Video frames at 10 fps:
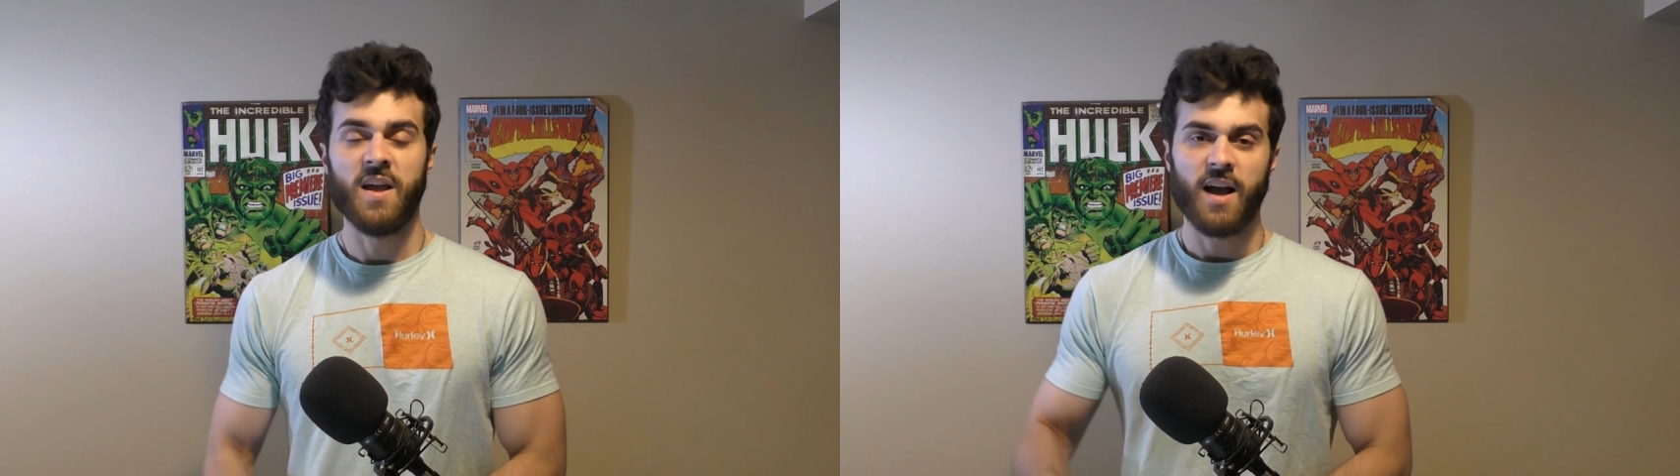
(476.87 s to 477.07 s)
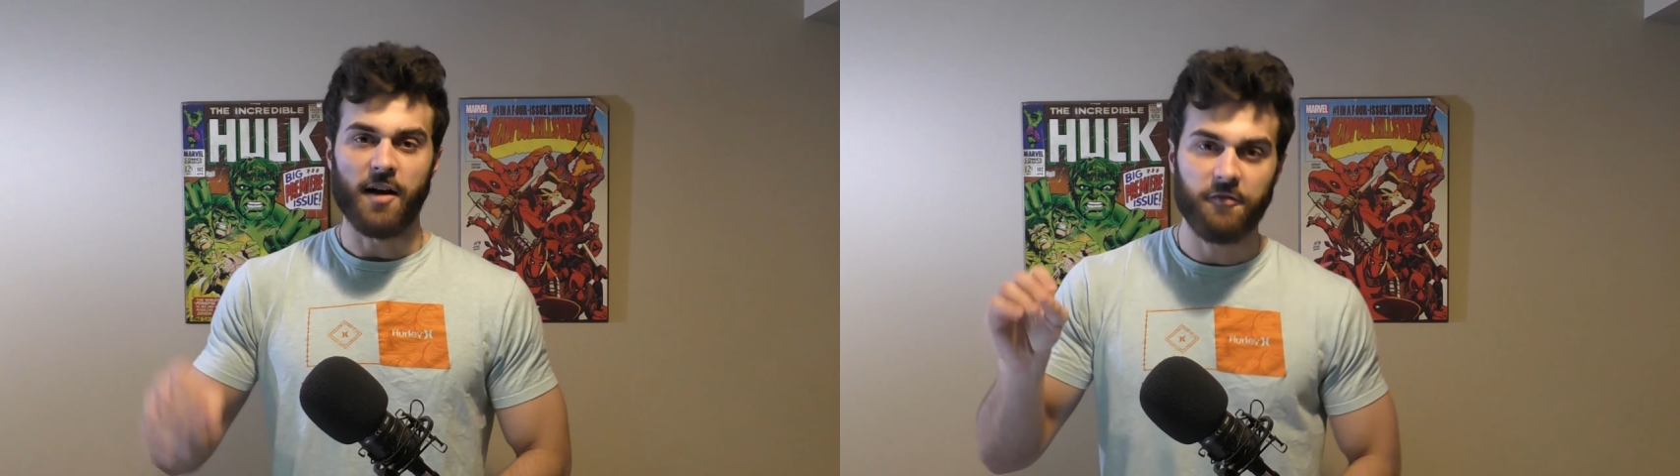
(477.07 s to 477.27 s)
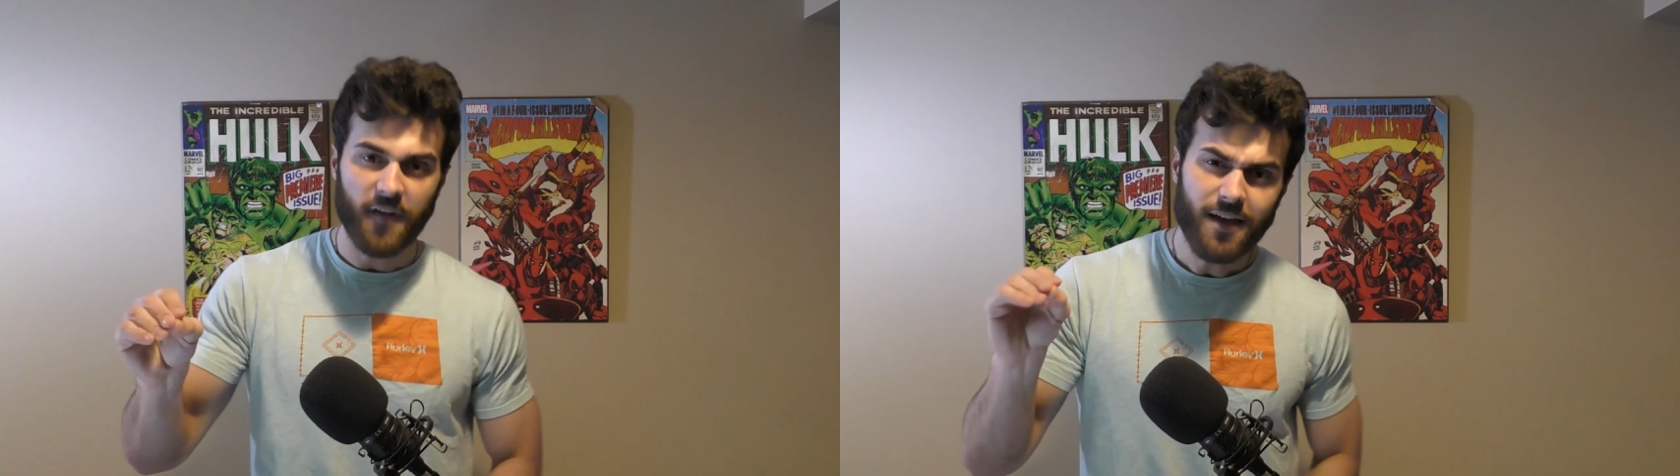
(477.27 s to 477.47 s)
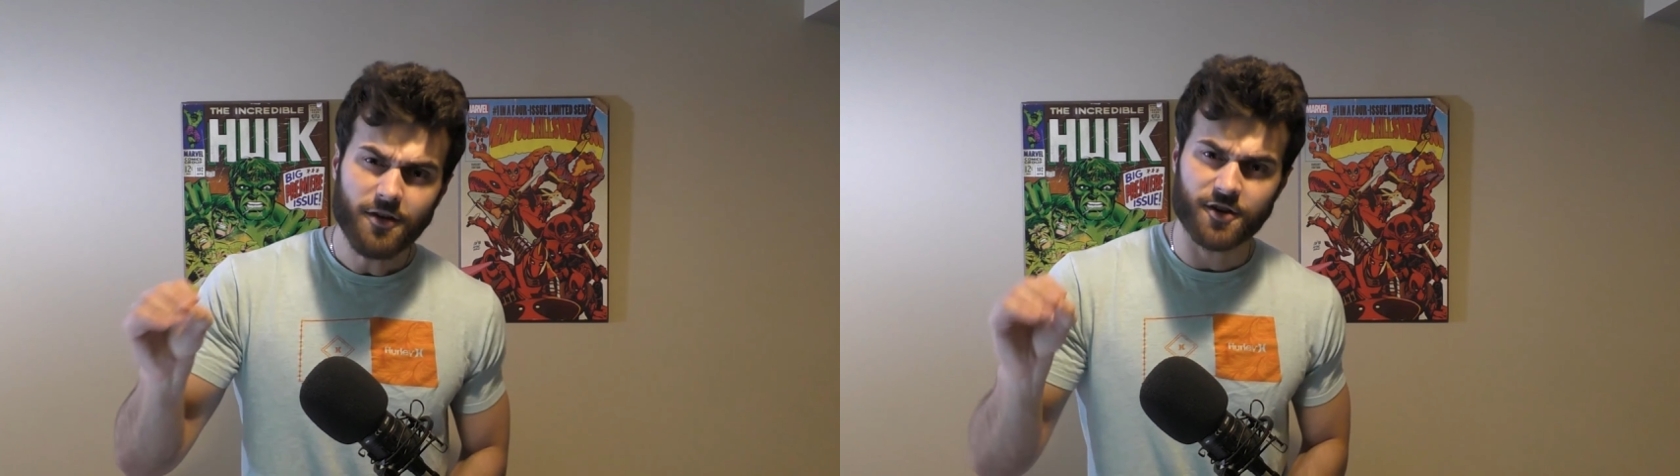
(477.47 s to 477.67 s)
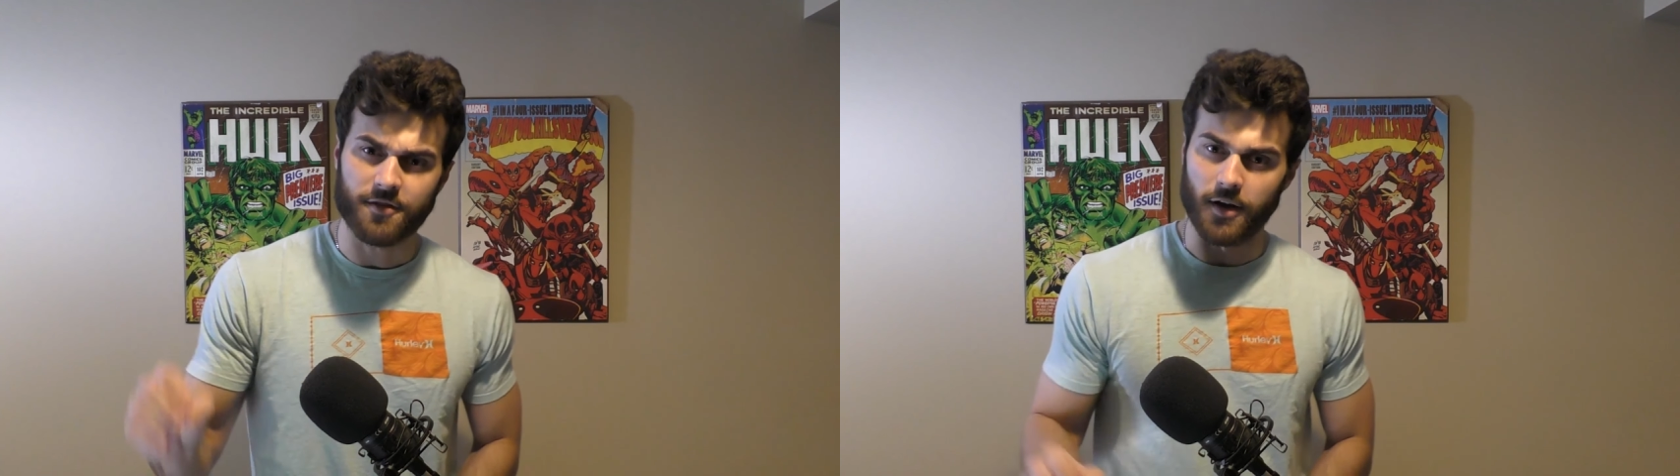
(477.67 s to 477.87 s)
A
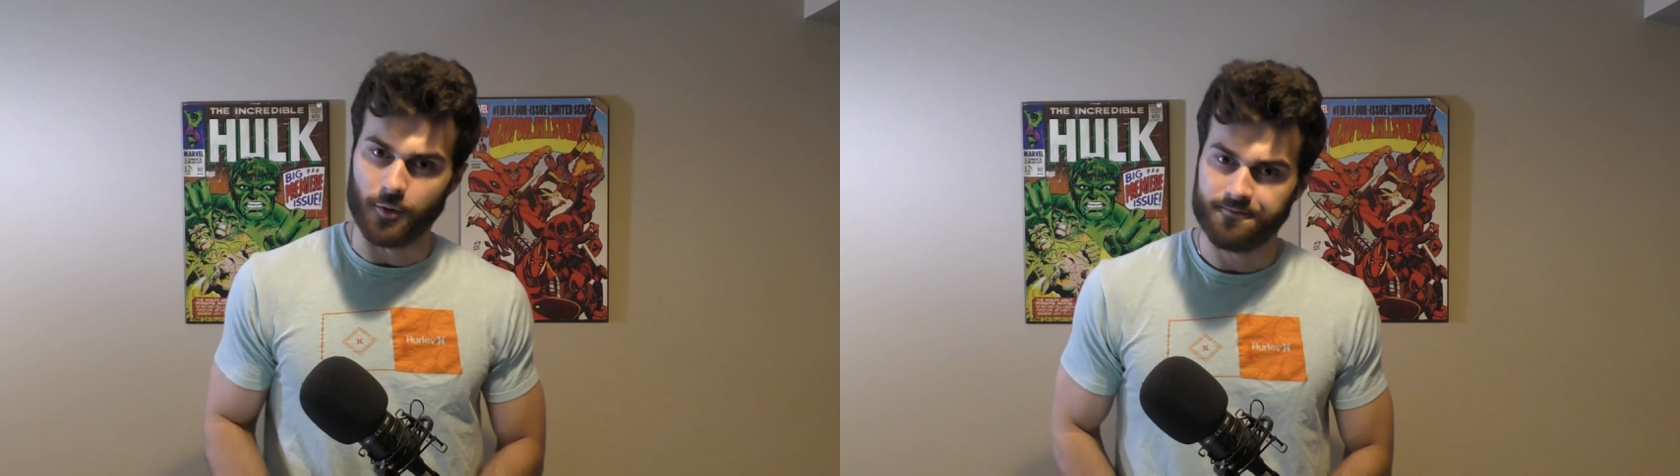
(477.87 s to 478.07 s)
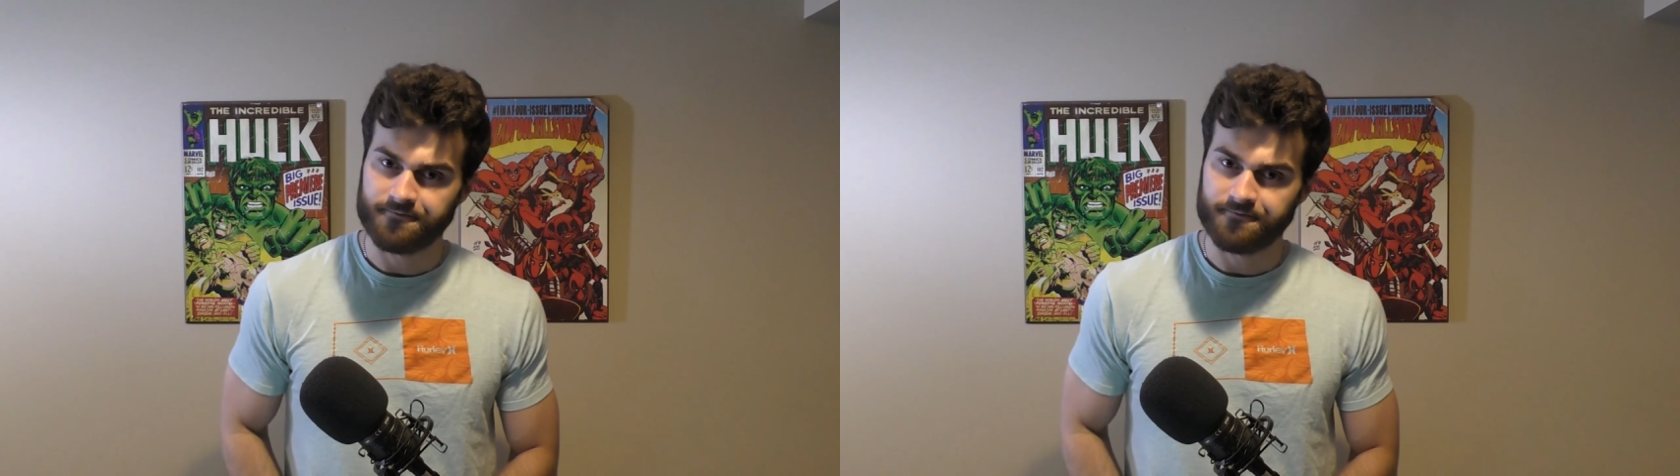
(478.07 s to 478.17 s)
failure, though,